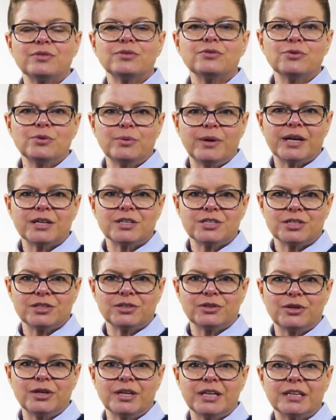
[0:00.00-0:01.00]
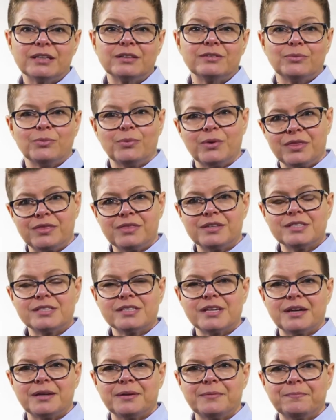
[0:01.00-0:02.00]
through action learning with the
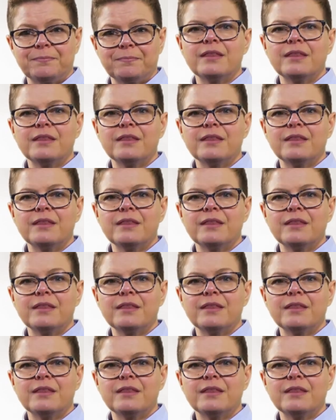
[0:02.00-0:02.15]
set.